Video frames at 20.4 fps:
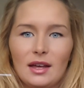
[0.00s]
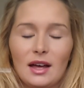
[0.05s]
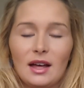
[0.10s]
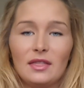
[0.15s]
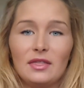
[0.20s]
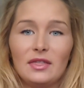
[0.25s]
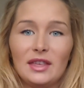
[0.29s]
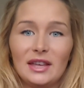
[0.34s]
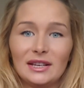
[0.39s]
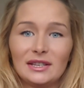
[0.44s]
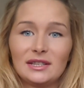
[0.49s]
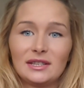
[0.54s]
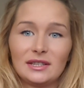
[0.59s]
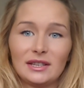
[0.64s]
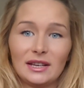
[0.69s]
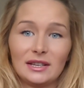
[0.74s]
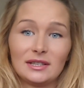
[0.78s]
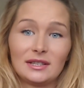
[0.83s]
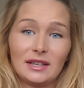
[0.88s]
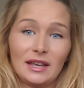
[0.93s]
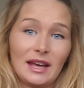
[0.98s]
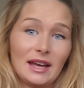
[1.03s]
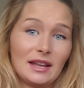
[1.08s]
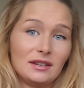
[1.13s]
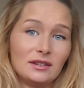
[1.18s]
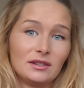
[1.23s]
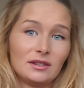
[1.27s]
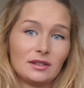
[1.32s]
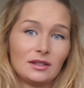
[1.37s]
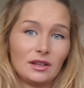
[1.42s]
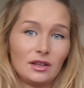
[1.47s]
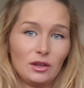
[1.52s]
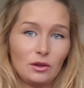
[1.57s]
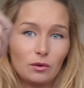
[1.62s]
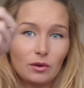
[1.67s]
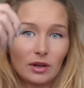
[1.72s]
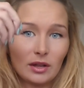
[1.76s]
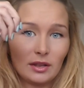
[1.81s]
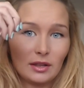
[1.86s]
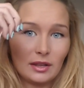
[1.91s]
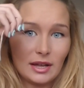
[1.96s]
And this is the end that you
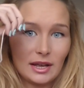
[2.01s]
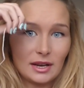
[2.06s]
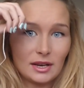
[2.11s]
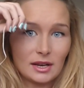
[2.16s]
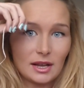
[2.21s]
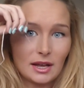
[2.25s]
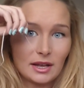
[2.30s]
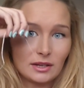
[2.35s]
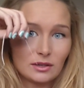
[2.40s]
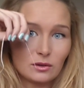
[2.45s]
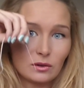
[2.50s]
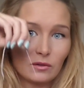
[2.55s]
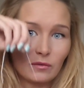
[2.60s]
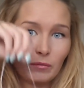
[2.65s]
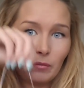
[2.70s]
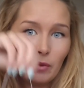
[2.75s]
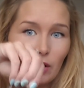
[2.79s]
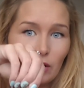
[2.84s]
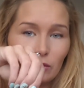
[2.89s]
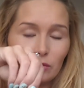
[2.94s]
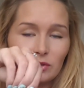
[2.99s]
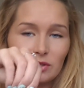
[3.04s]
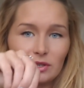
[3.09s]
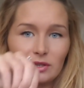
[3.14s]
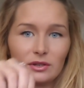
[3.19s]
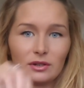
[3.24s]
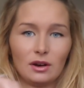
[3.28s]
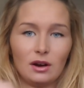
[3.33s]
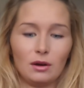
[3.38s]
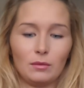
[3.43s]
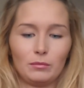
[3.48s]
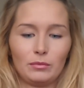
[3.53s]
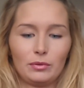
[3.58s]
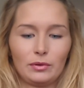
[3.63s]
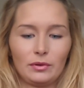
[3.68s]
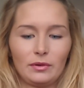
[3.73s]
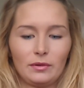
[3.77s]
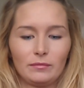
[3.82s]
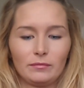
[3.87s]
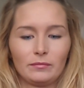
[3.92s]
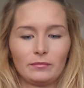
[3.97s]
can then like sort of post up.
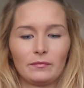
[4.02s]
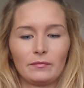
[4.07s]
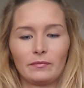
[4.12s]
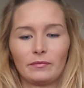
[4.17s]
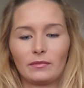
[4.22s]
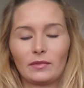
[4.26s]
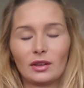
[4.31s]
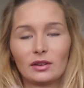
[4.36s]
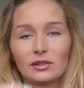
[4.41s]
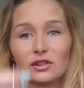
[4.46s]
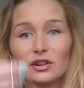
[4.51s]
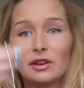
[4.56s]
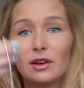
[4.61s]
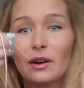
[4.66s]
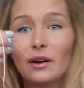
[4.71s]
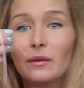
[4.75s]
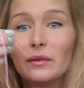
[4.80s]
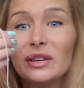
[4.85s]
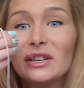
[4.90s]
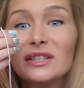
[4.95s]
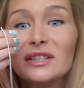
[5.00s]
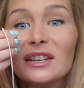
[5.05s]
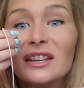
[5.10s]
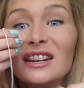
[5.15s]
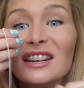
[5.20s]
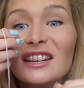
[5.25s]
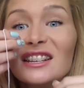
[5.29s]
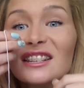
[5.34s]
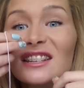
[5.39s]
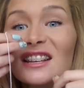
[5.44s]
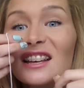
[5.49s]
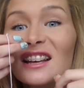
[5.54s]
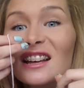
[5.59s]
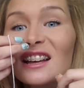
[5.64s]
I'll show you how easy it is.